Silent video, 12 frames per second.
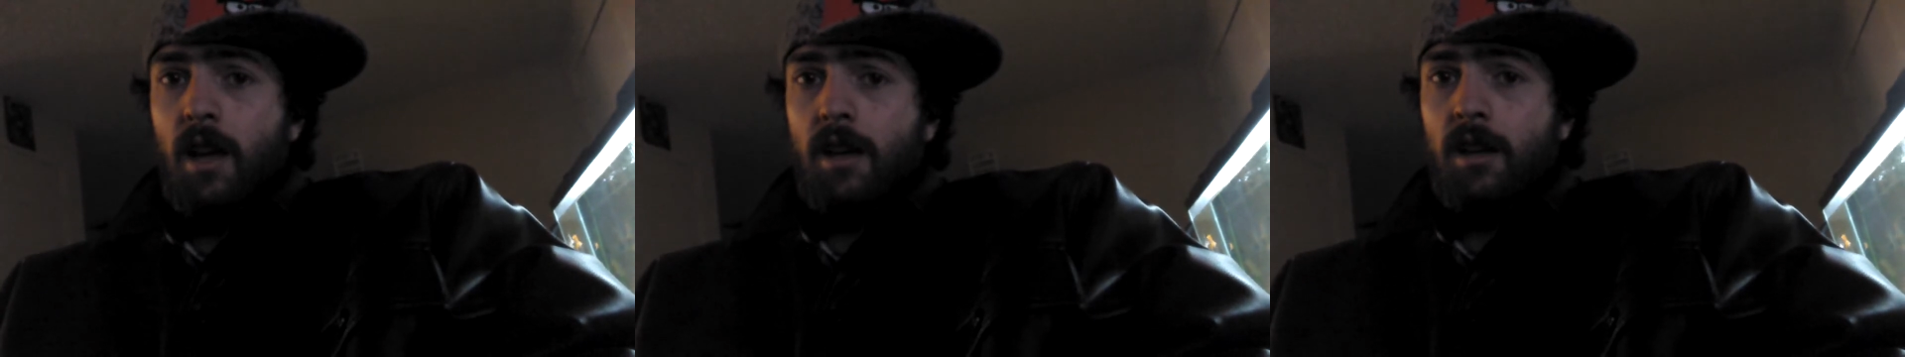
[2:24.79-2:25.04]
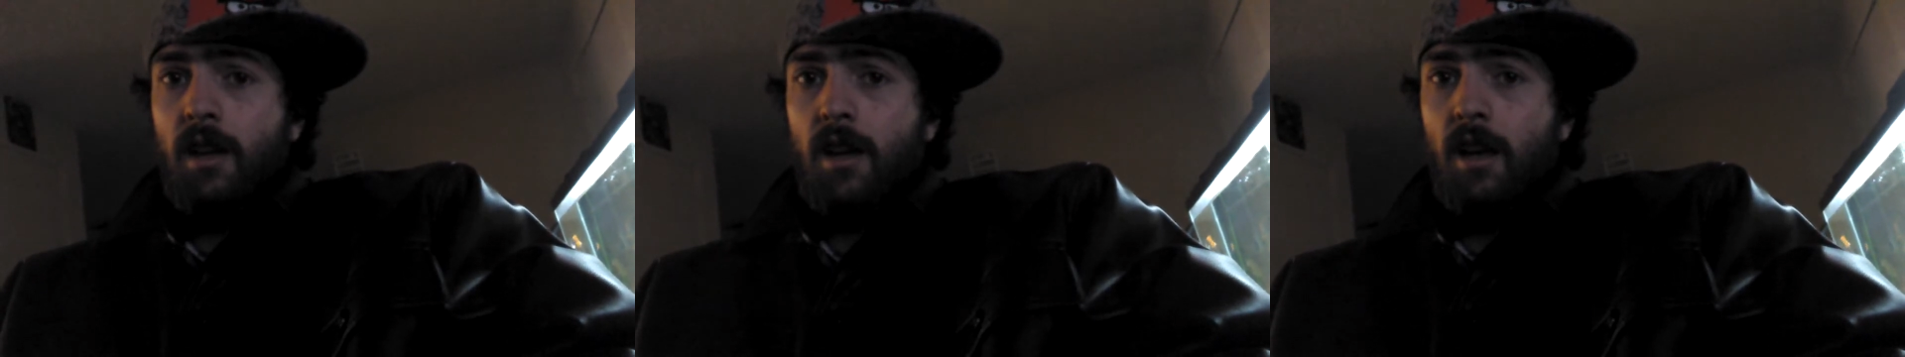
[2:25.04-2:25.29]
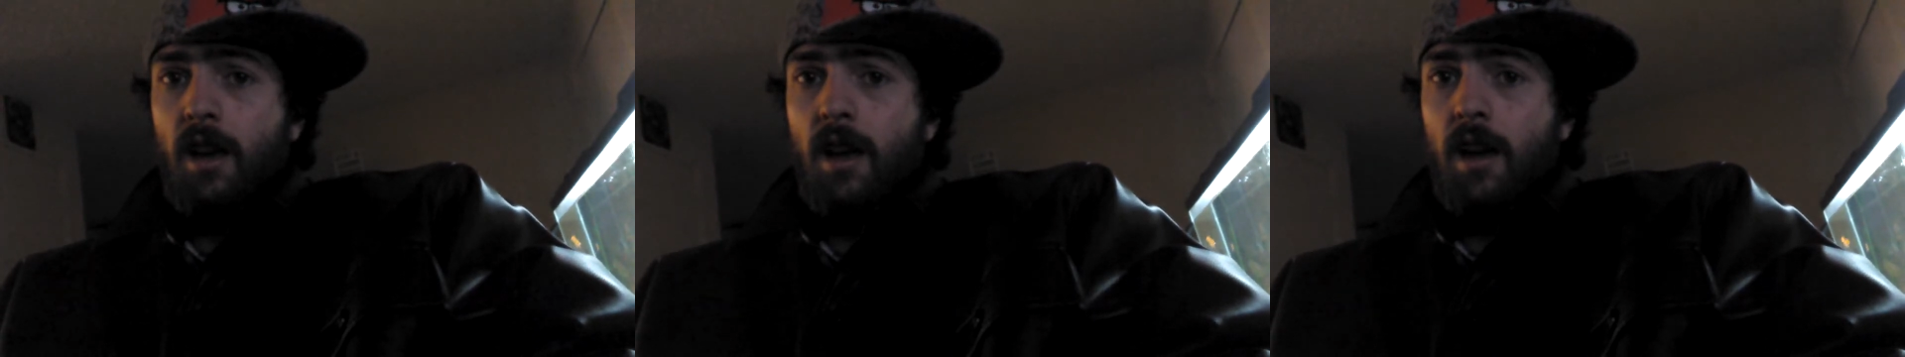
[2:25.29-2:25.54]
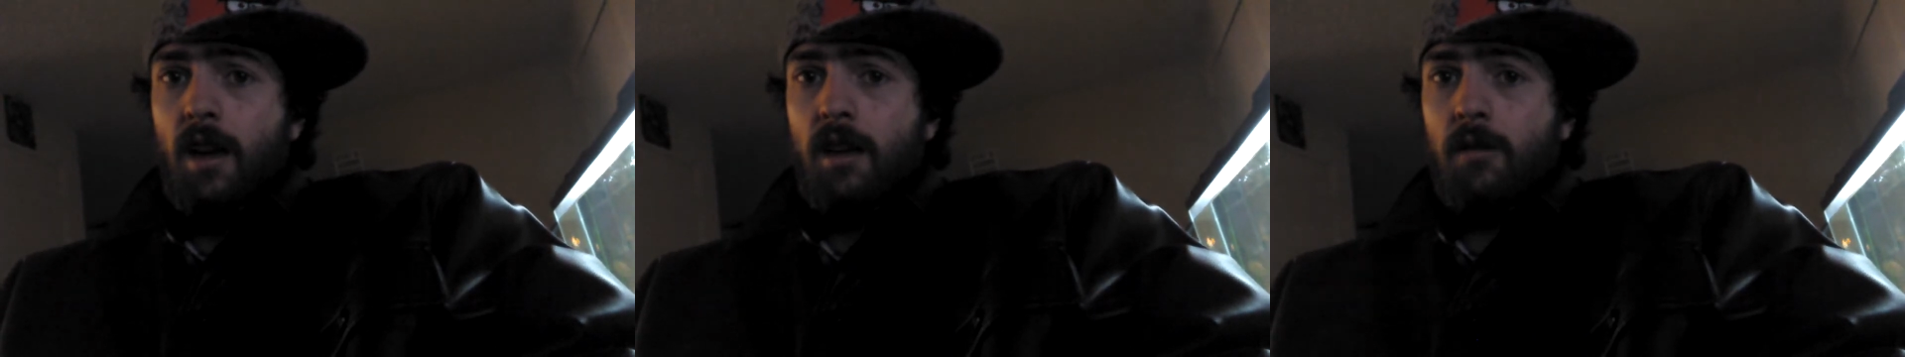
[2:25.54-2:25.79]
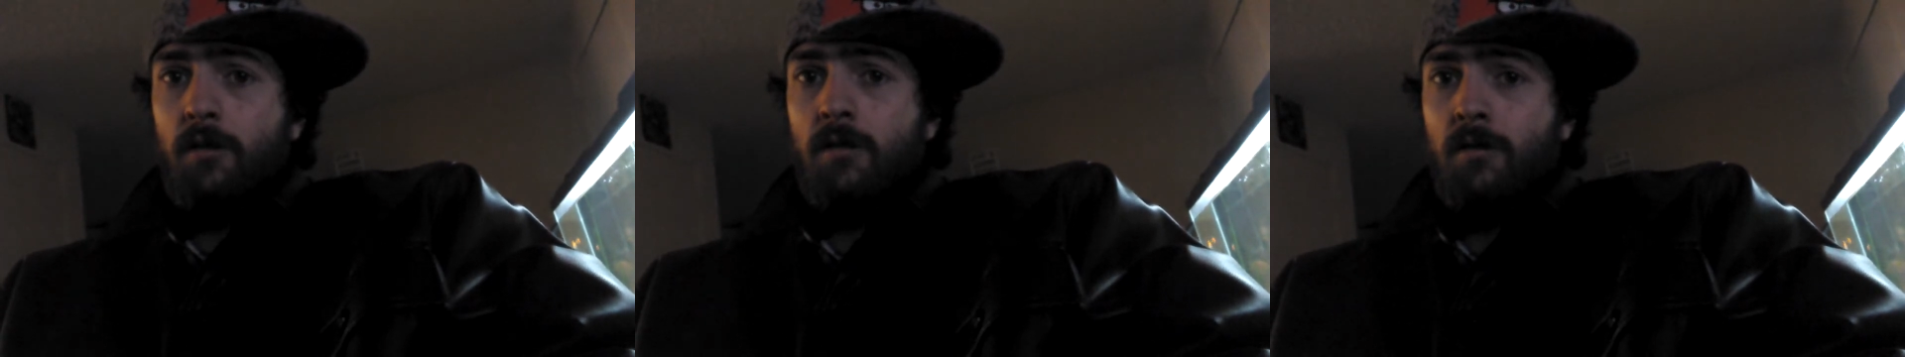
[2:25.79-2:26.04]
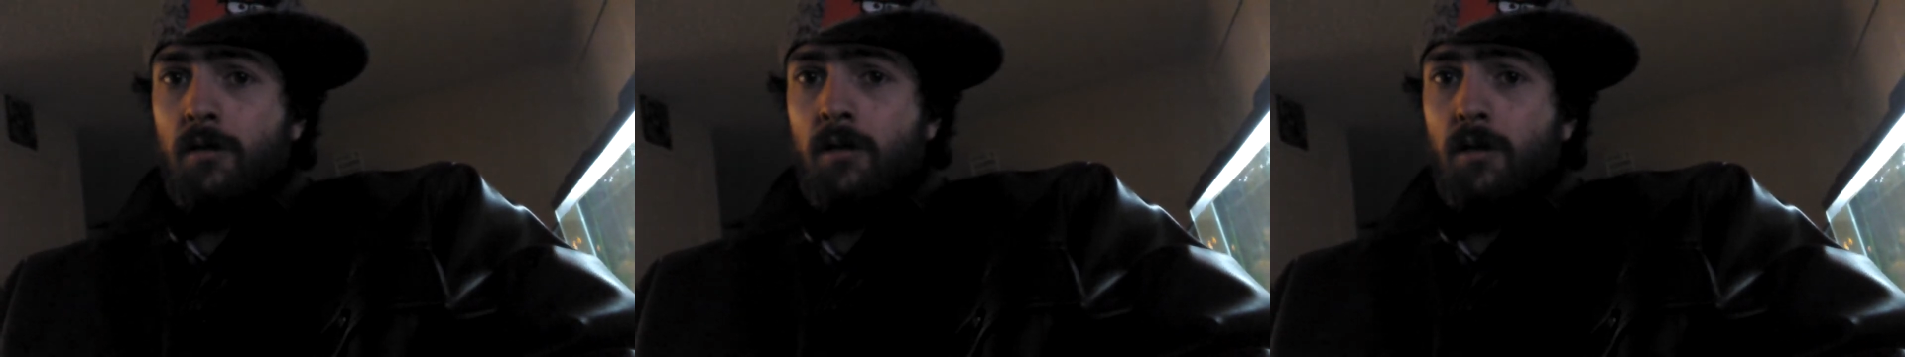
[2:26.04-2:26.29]
aka
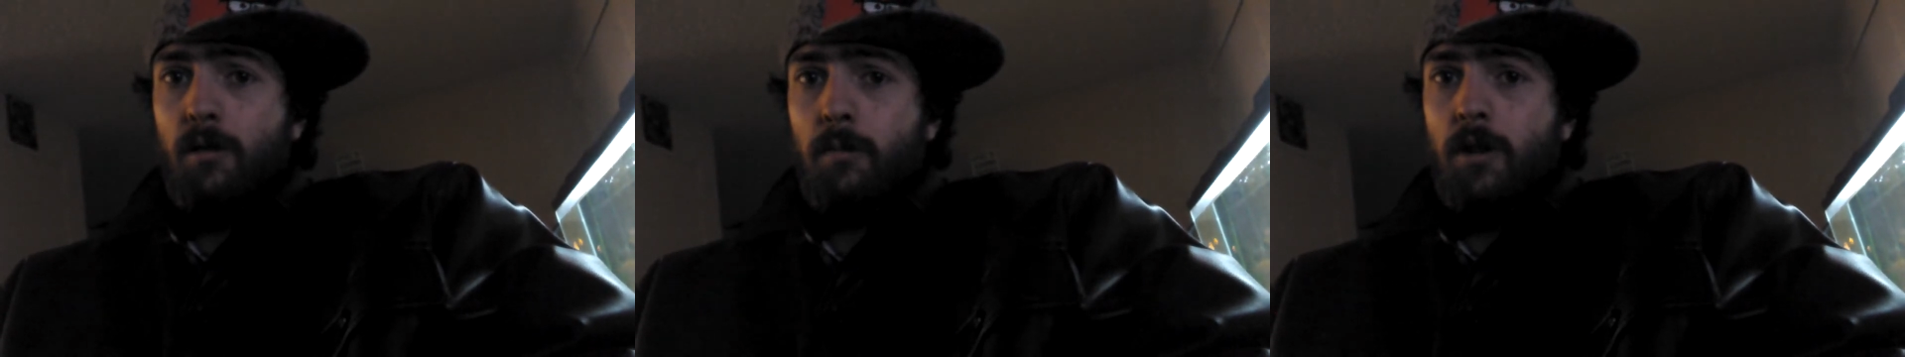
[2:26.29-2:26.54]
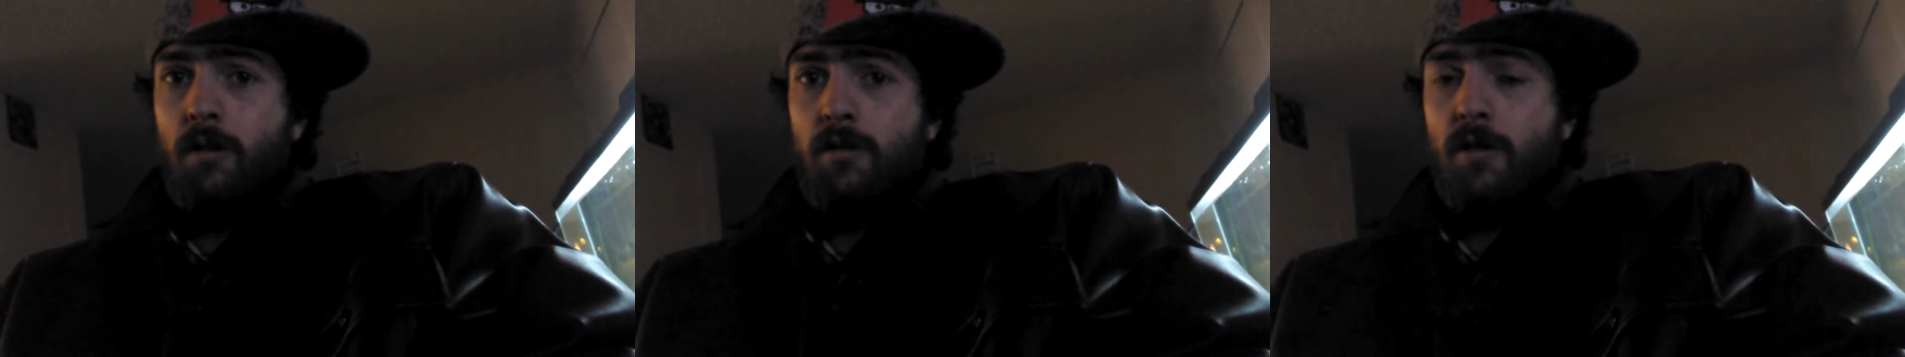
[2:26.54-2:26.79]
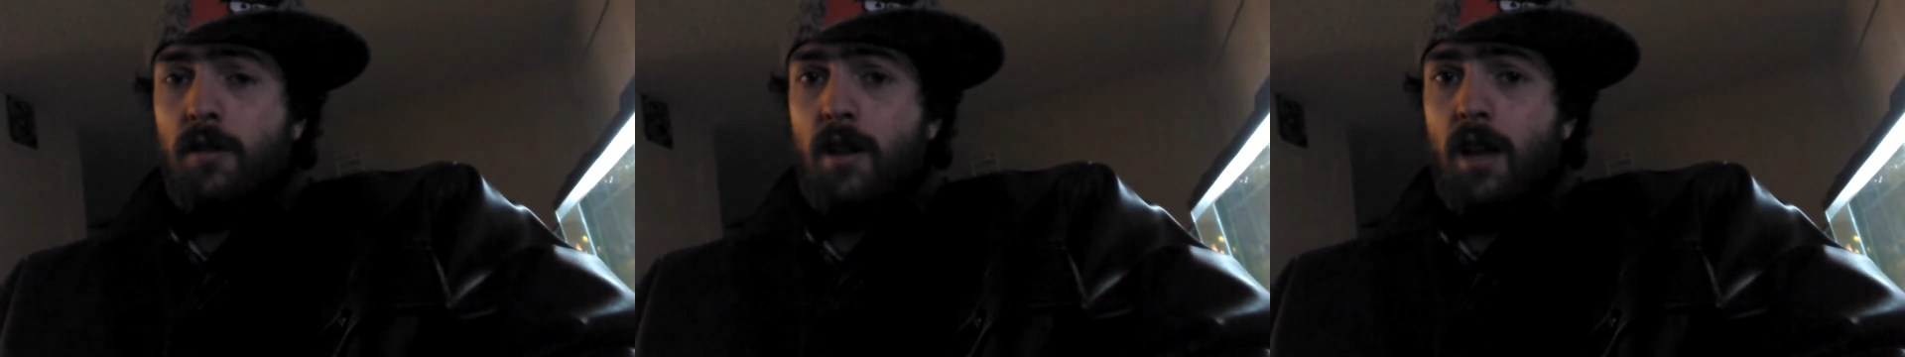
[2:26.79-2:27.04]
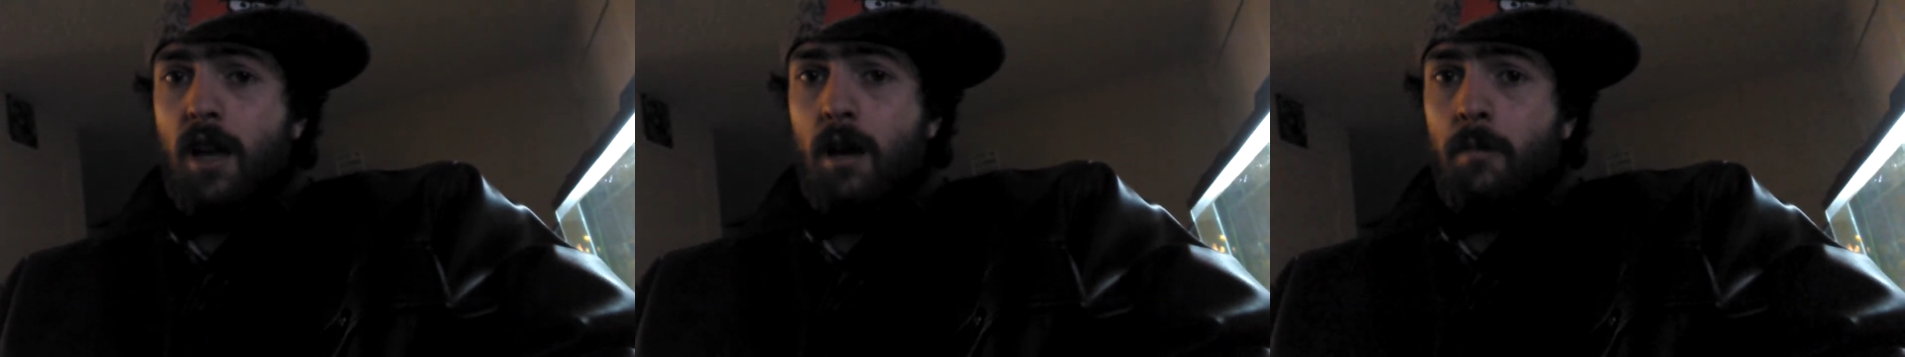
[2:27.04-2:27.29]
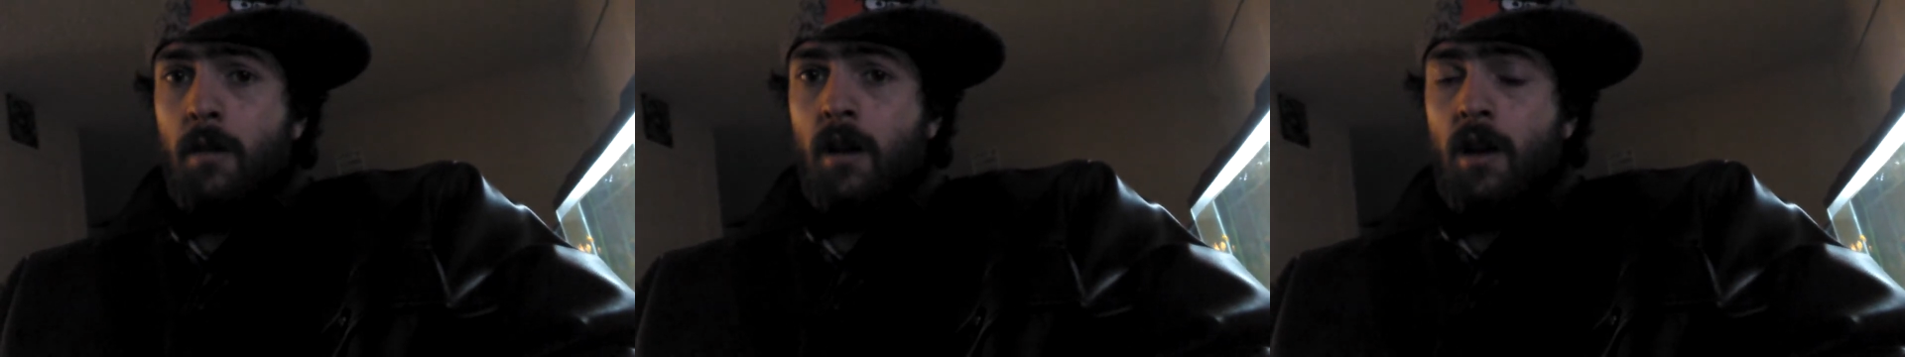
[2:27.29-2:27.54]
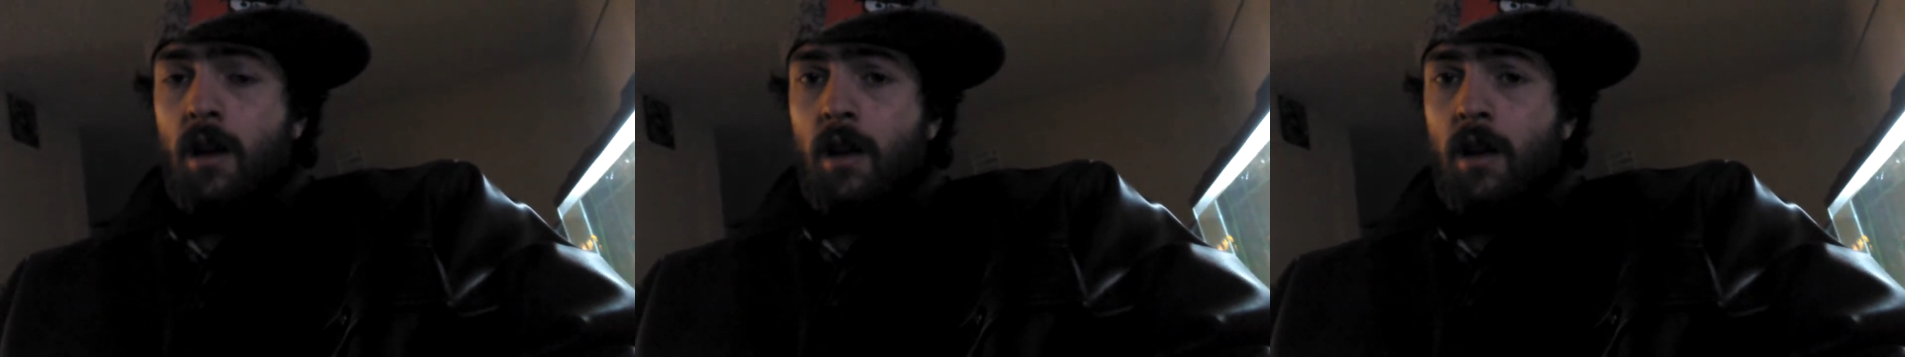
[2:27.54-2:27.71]
YouTube username